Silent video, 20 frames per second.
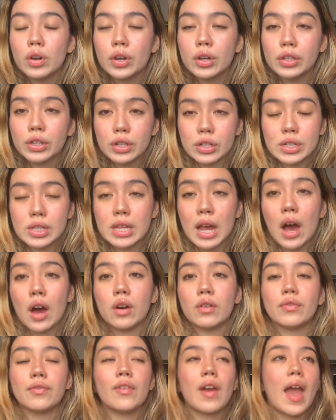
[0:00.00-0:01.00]

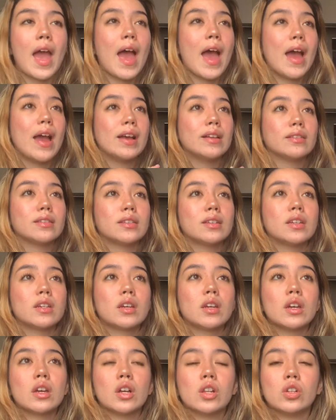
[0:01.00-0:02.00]
yourself and
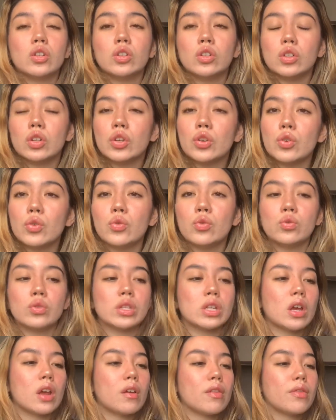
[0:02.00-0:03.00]
lose
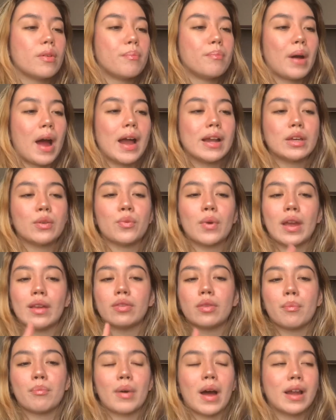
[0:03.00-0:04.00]
the body weight,
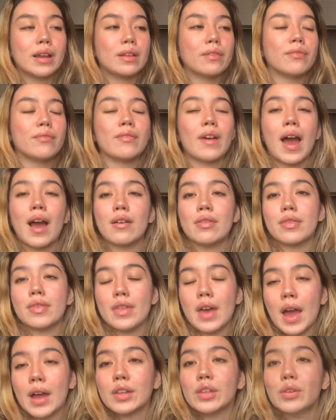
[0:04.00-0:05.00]
the body fat
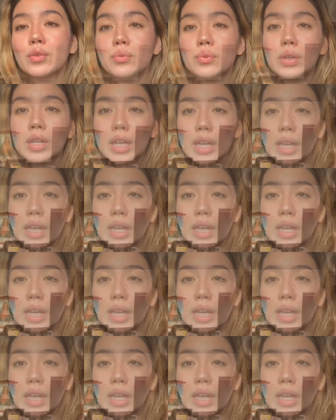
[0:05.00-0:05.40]
that you need.